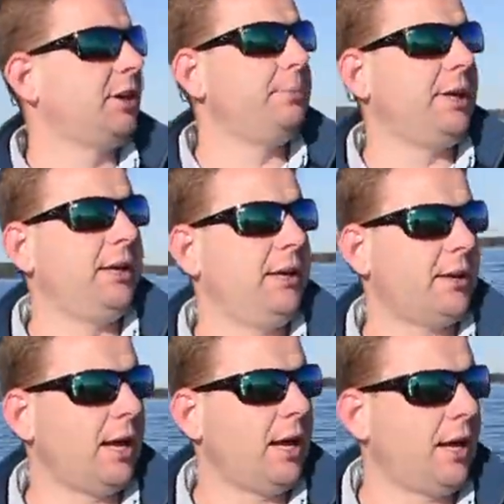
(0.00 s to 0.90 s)
gonna be
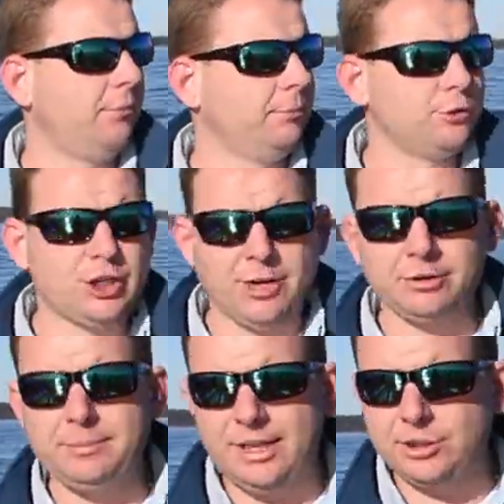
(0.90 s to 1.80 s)
um,
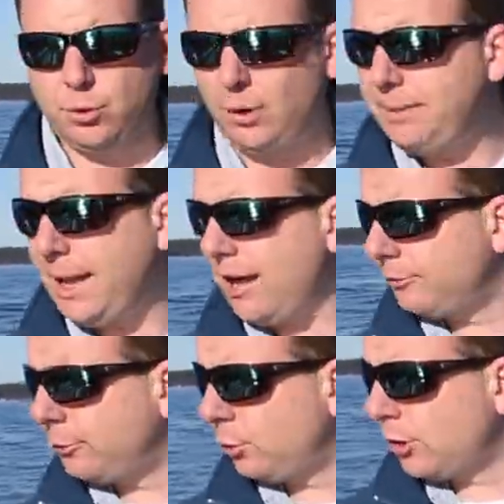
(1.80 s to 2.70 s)
generally be a 20
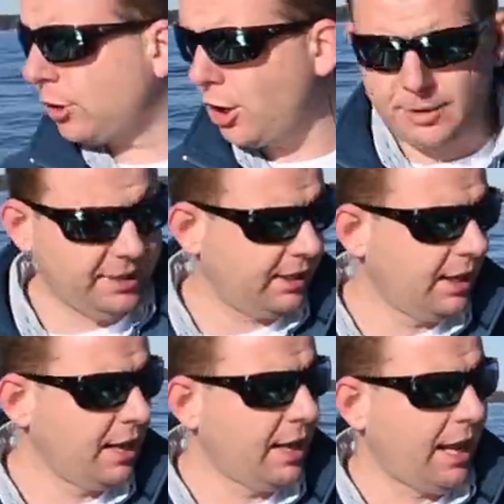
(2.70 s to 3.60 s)
pound fluorocarbon
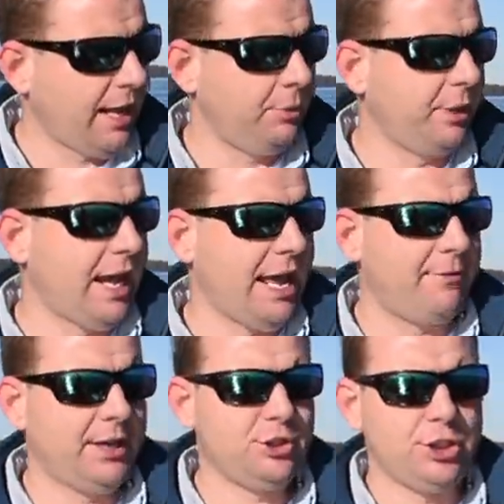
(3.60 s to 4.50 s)
and we
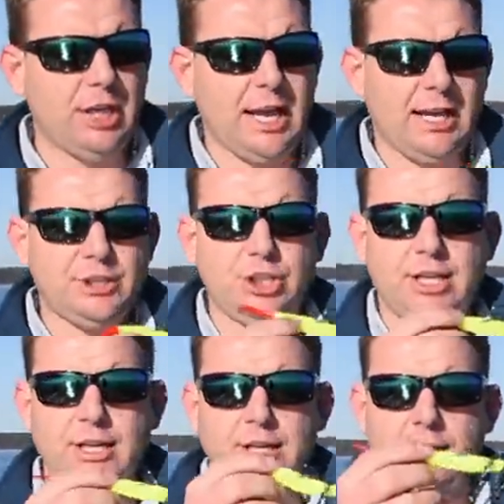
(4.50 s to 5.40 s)
have a GI
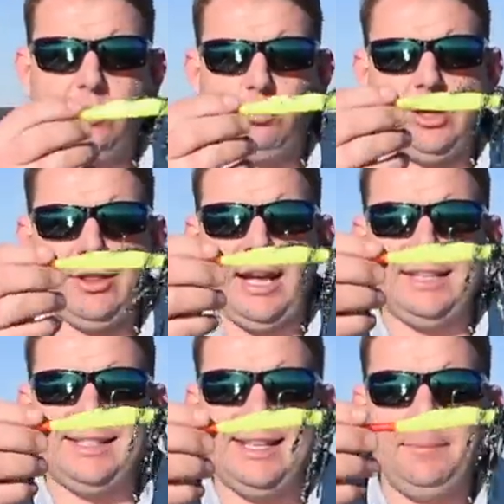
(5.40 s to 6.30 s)
jig with
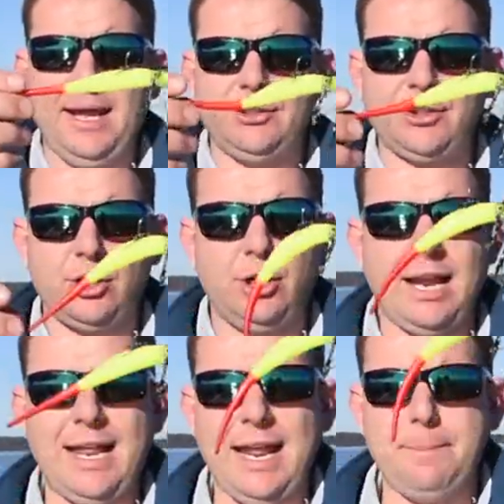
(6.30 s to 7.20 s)
a Z-Man skirt
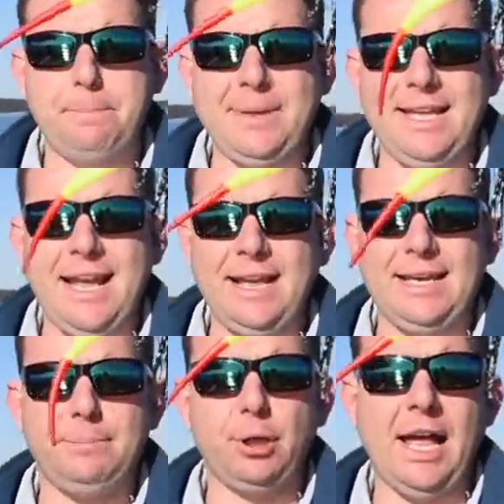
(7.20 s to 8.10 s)
and a
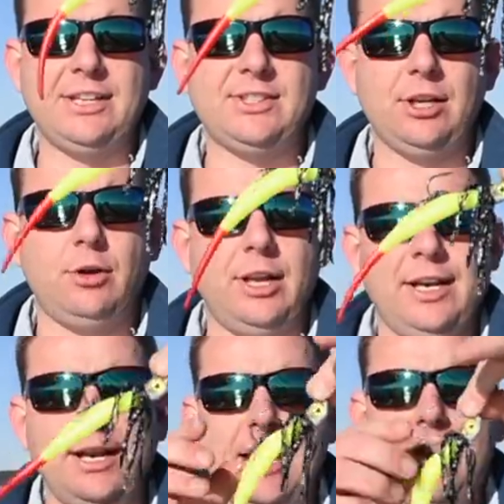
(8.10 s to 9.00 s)
BKD plastic on
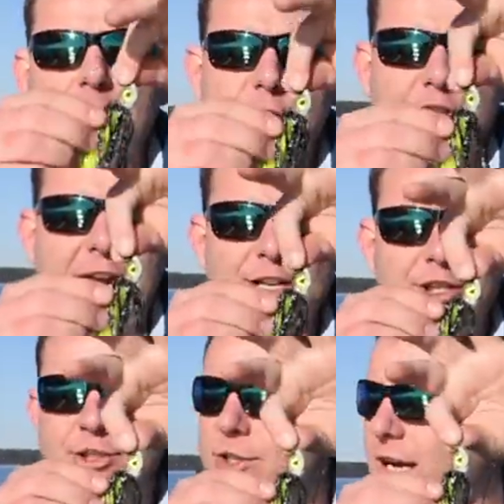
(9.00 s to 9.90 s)
it. The GI
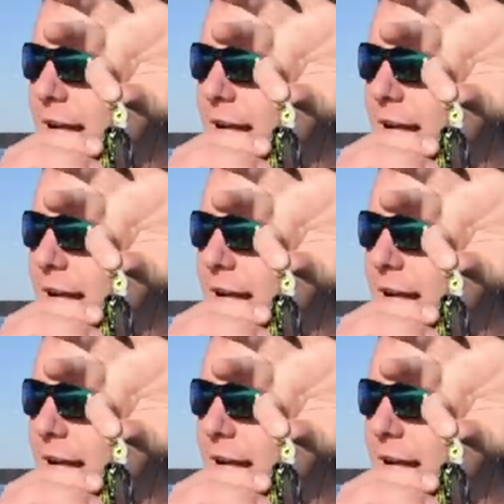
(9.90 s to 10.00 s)
jigs are